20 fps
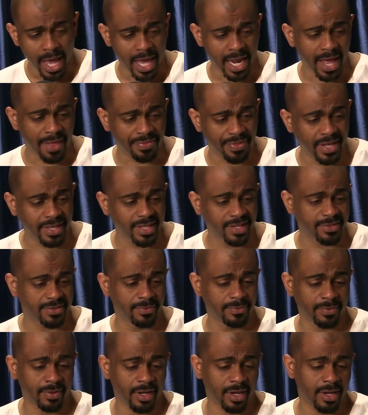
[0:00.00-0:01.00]
and I think
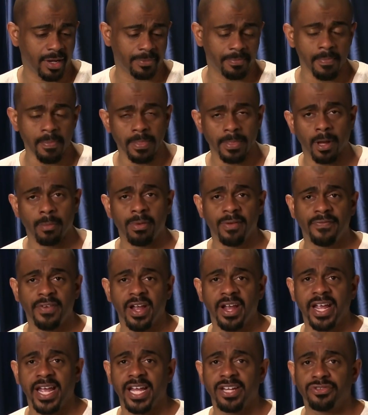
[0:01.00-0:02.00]
this is gonna be
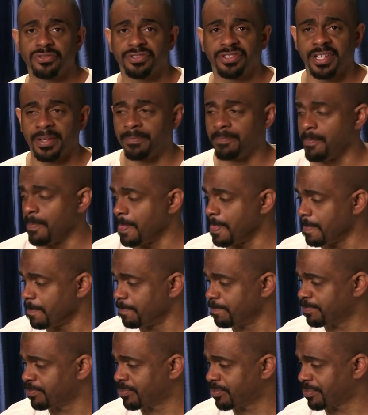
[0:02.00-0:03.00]
very interesting
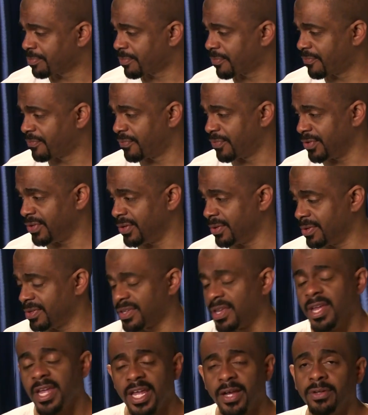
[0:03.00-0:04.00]
for
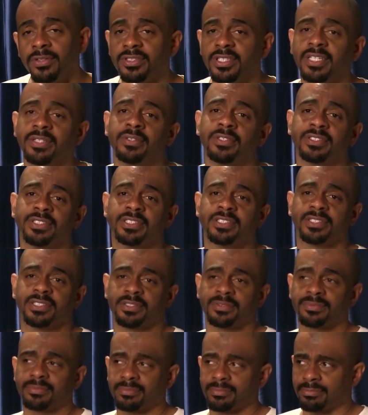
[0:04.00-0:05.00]
you. It
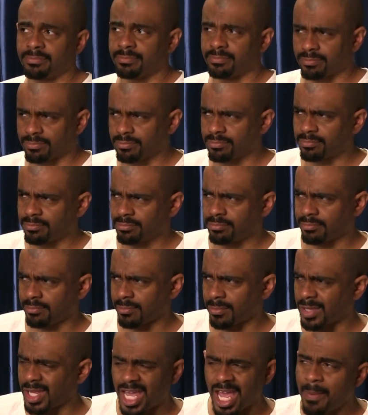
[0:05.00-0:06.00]
was
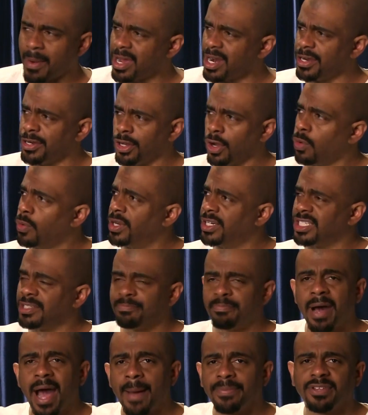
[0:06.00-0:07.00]
came out of nowhere,
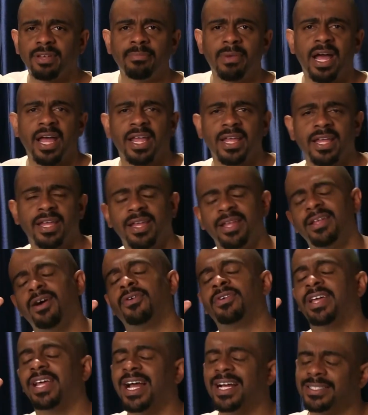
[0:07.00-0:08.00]
just popped in my head.
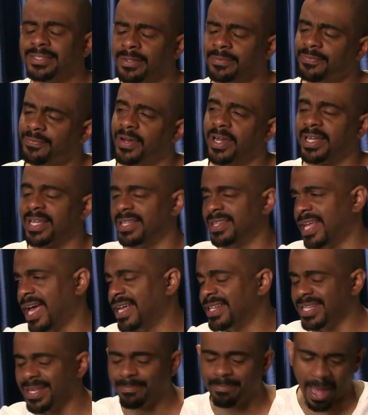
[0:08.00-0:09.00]
Okay, that's a fucking
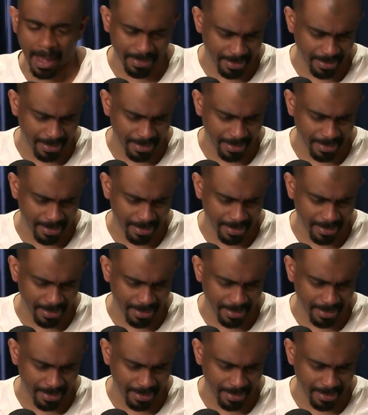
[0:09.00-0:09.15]
lie. It didn't